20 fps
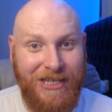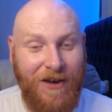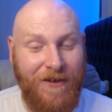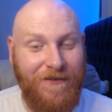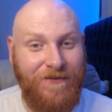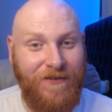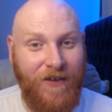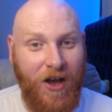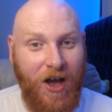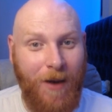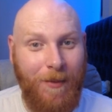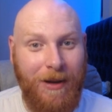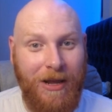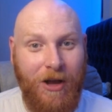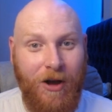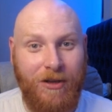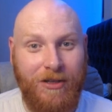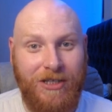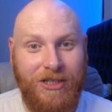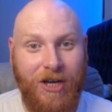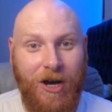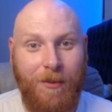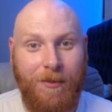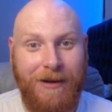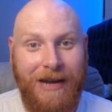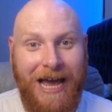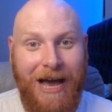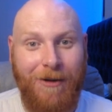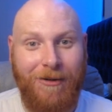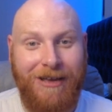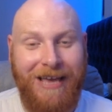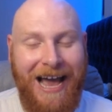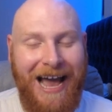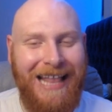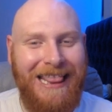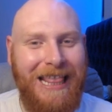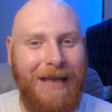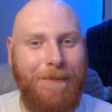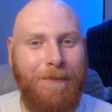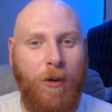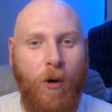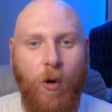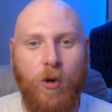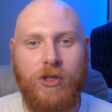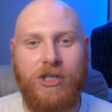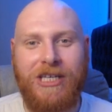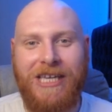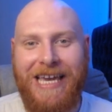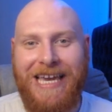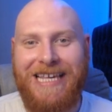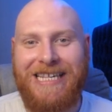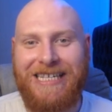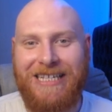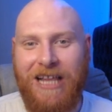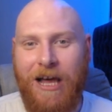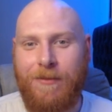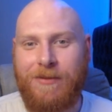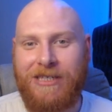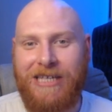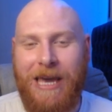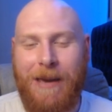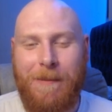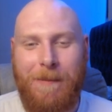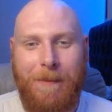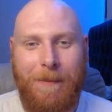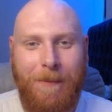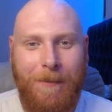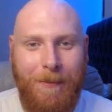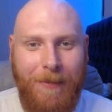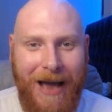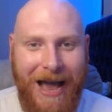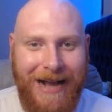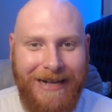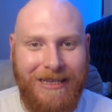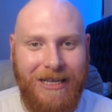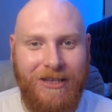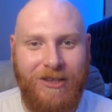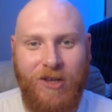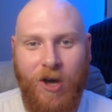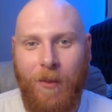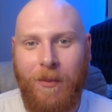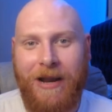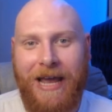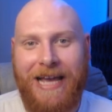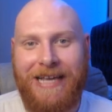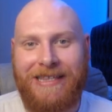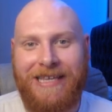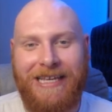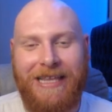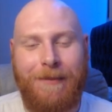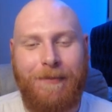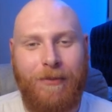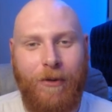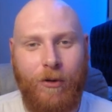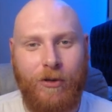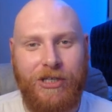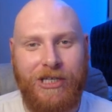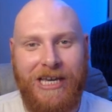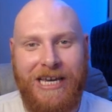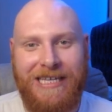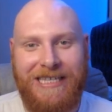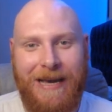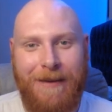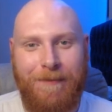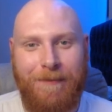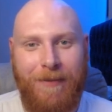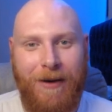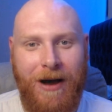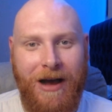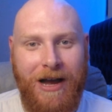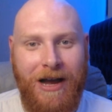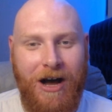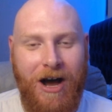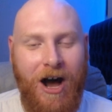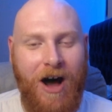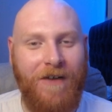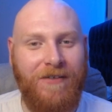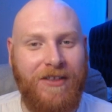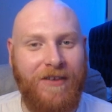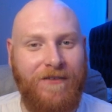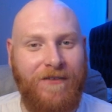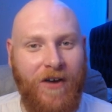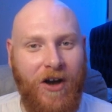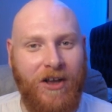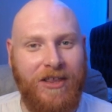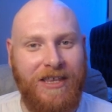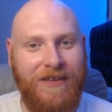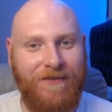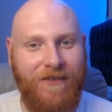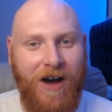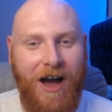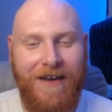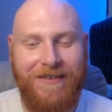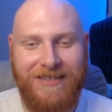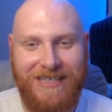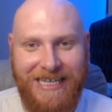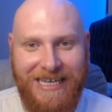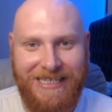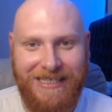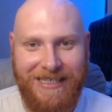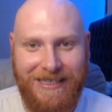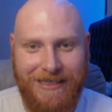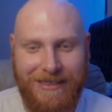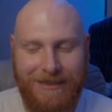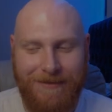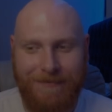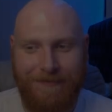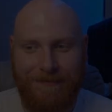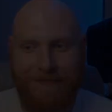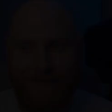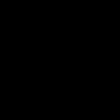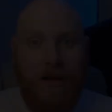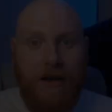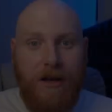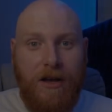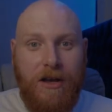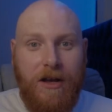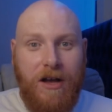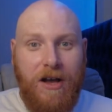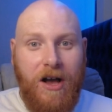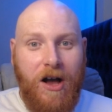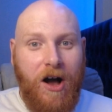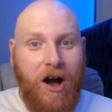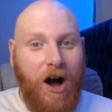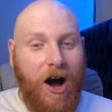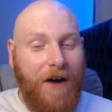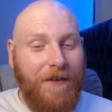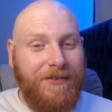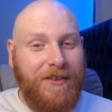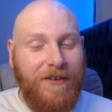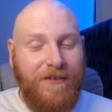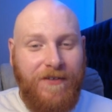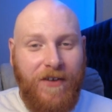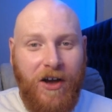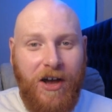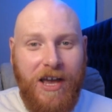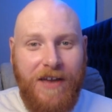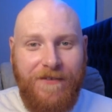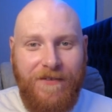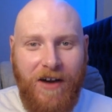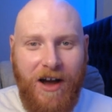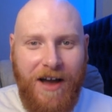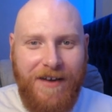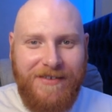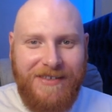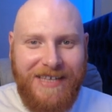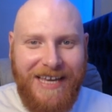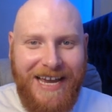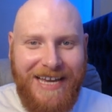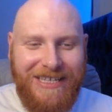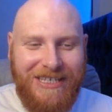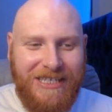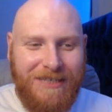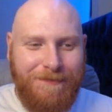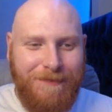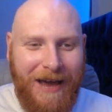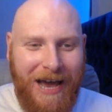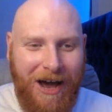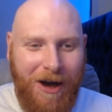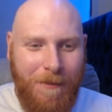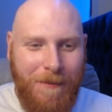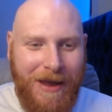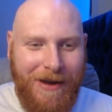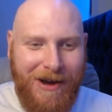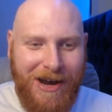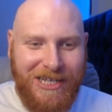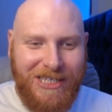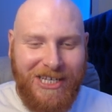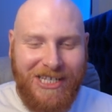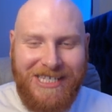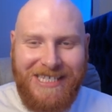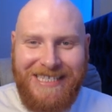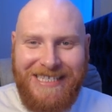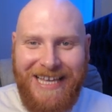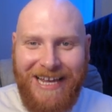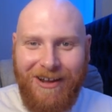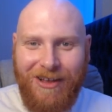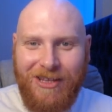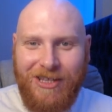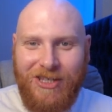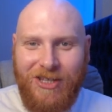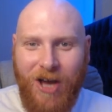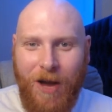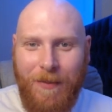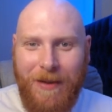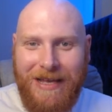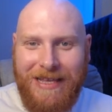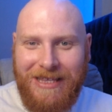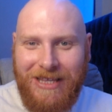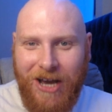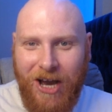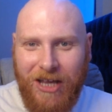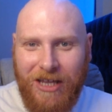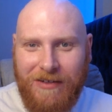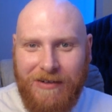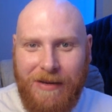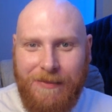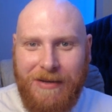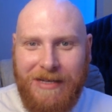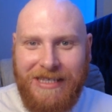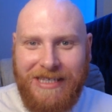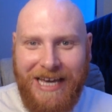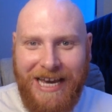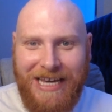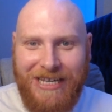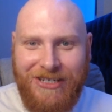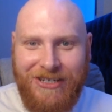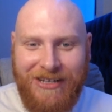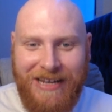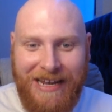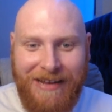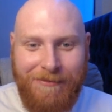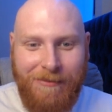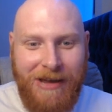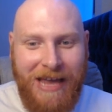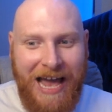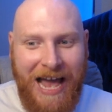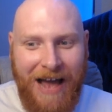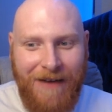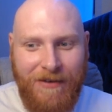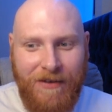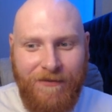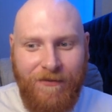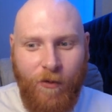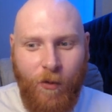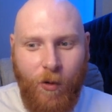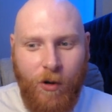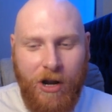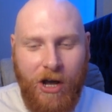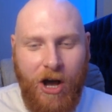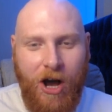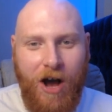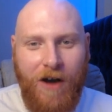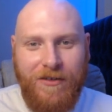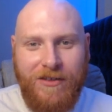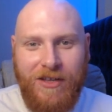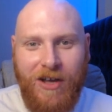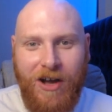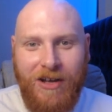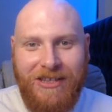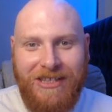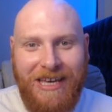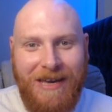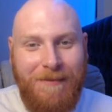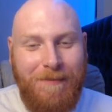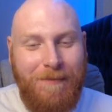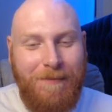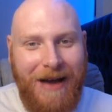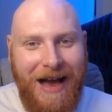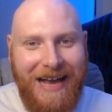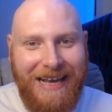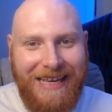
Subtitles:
are firmly on top now. Can the Portuguese clubs get back to dominating the Portuguese Empire after 35 seasons? After 35 seasons, Palmeiras are still on top in terms of reputation, and we have a 4.5-star team back